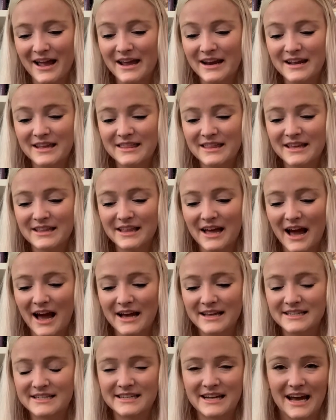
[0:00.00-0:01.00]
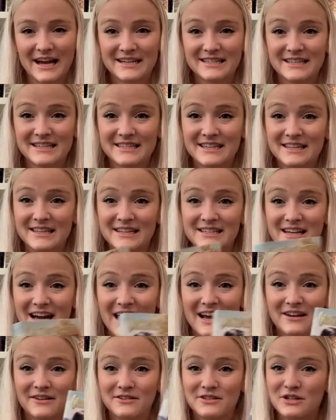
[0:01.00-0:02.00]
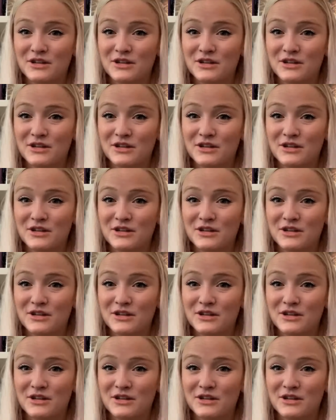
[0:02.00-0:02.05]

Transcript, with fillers: Anything that has Texas in the title